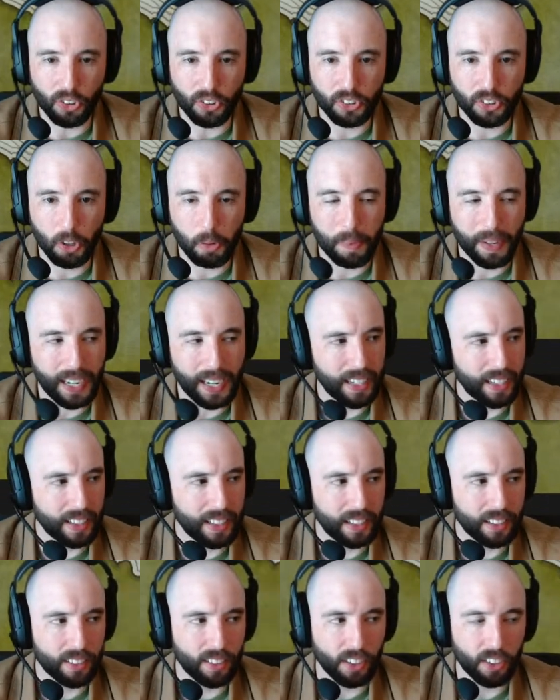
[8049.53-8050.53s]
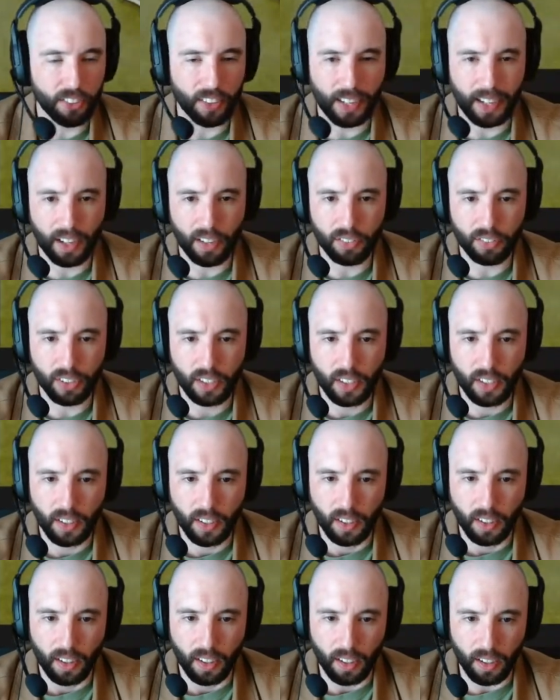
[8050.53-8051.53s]
domain, and he does have
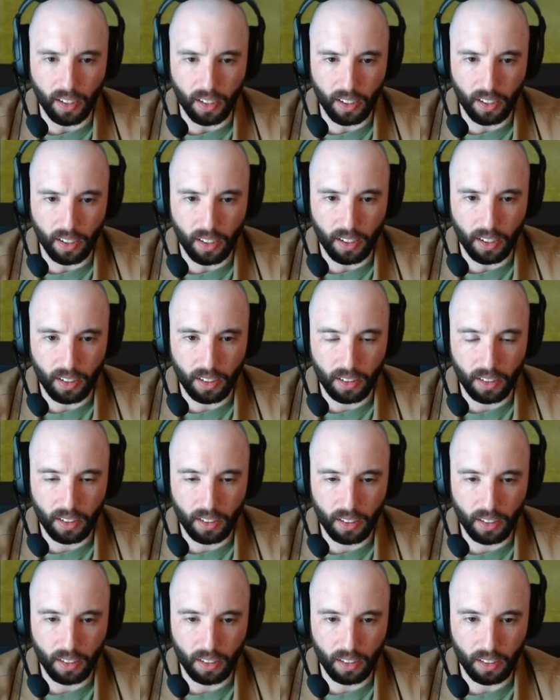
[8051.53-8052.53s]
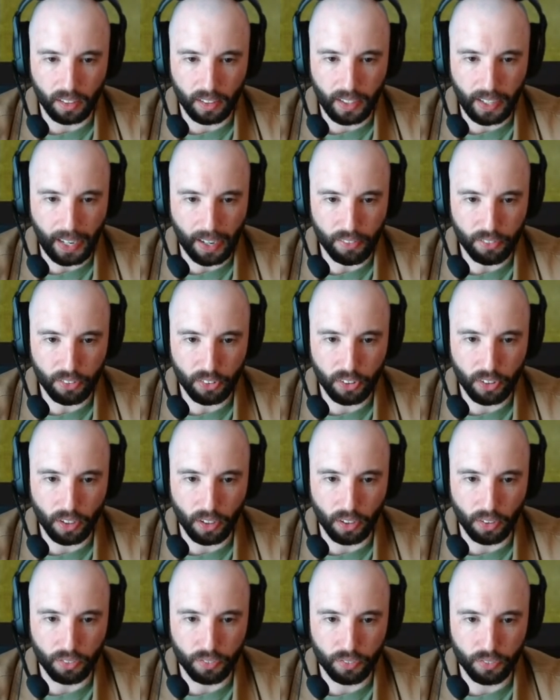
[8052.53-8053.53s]
a cavern
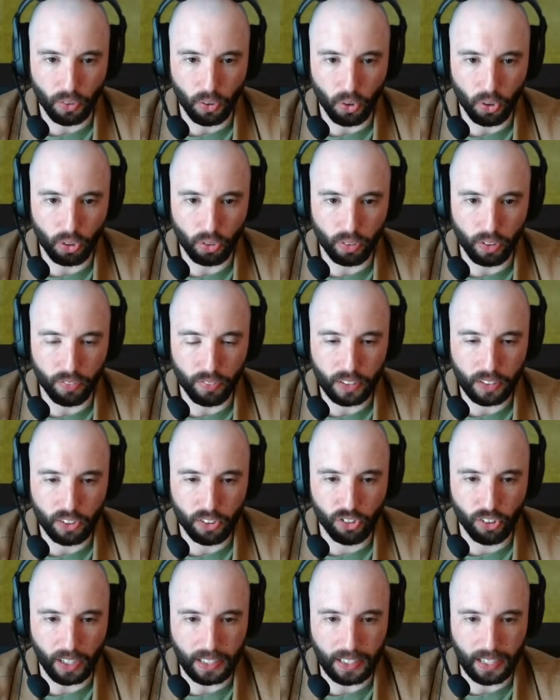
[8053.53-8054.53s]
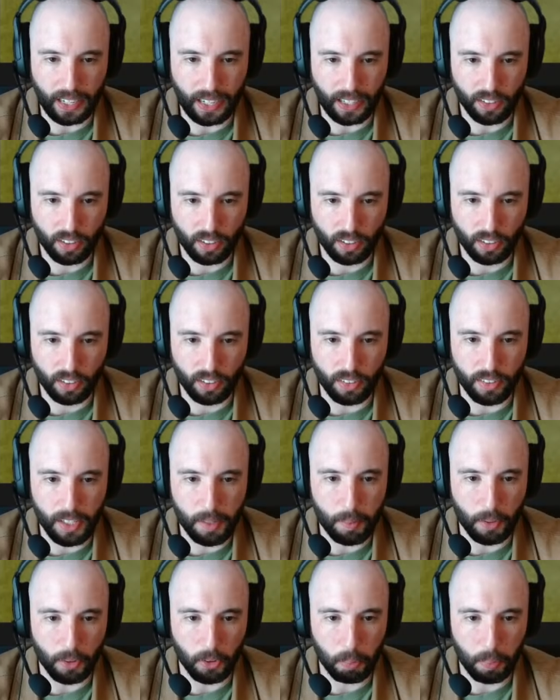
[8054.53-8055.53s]
of horrific, gigantic
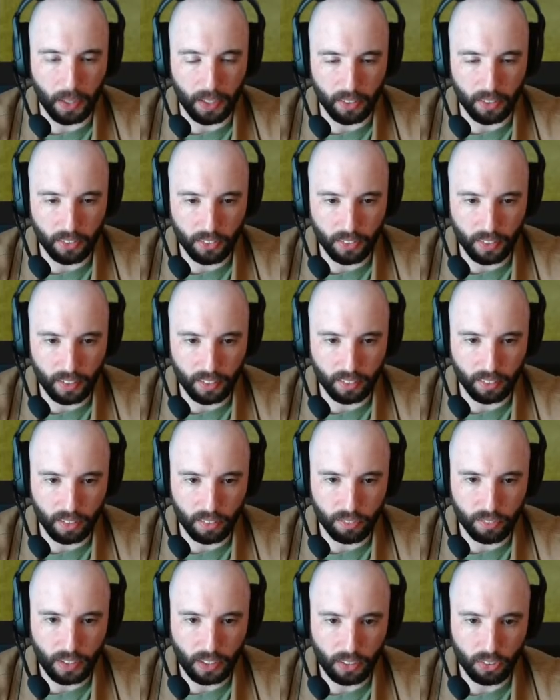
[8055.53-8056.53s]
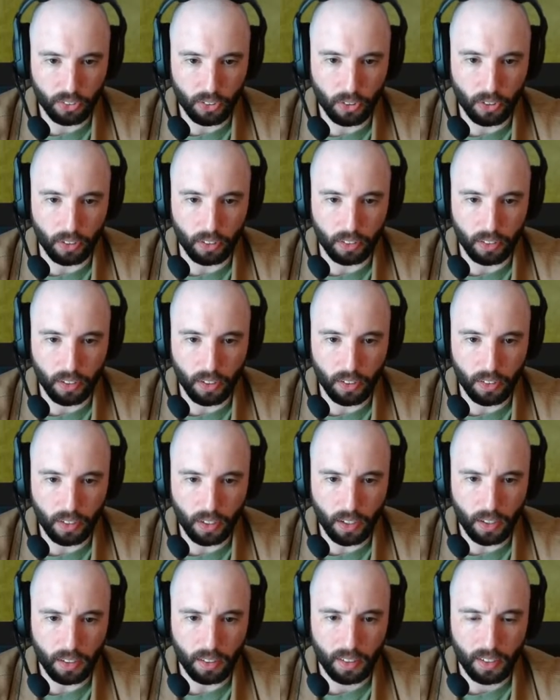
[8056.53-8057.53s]
demon spiders that live next door. You
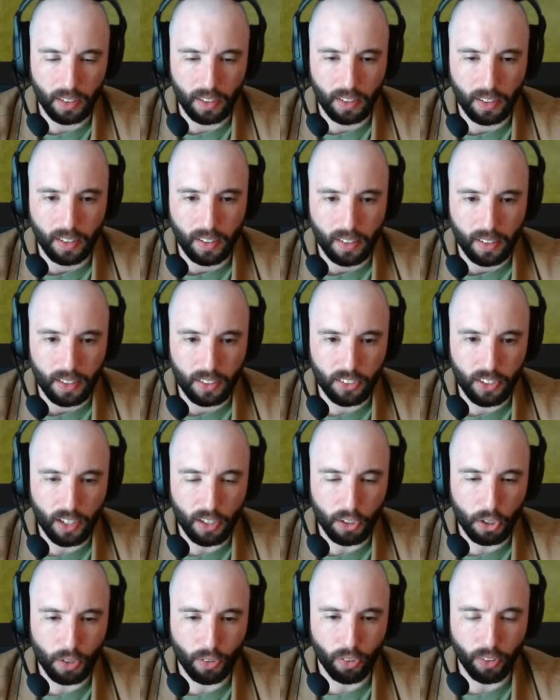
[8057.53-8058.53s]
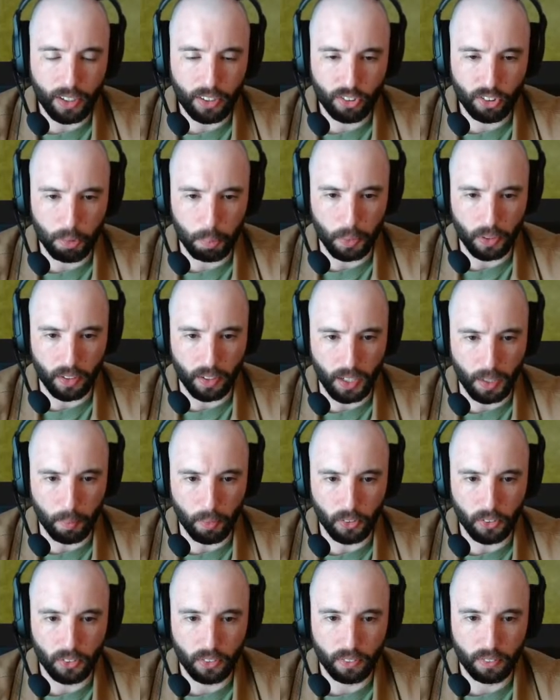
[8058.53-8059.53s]
know, he's got a good relationship with the neighbors.